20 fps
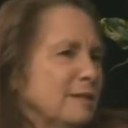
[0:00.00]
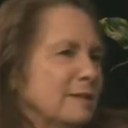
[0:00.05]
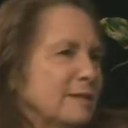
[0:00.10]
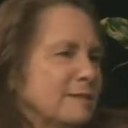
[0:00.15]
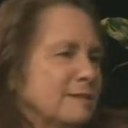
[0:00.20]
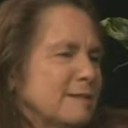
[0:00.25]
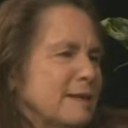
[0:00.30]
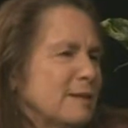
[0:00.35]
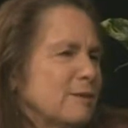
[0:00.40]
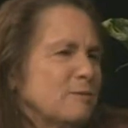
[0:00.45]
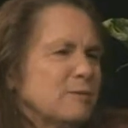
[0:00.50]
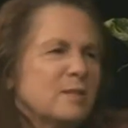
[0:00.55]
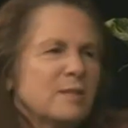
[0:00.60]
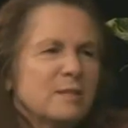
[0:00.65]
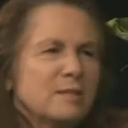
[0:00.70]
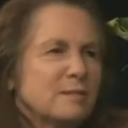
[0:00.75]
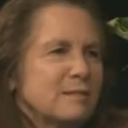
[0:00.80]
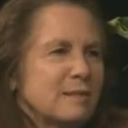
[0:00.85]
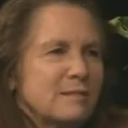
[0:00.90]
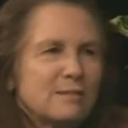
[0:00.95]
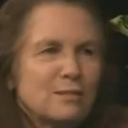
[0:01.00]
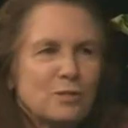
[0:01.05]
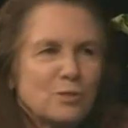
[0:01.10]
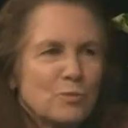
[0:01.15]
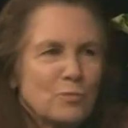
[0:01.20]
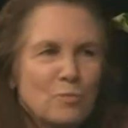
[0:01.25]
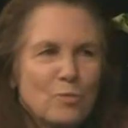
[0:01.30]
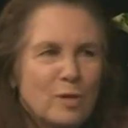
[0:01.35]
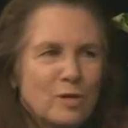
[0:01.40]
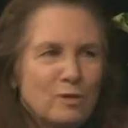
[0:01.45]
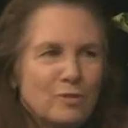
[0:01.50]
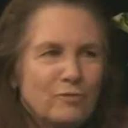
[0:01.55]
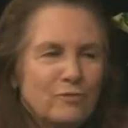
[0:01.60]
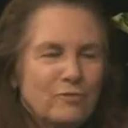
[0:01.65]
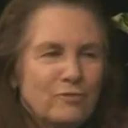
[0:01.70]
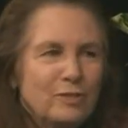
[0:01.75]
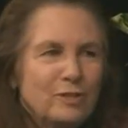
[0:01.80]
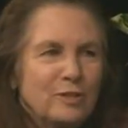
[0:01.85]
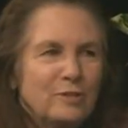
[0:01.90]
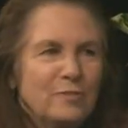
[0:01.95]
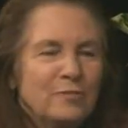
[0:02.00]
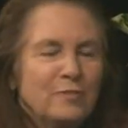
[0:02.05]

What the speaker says: The psychosynthesis is wonderful.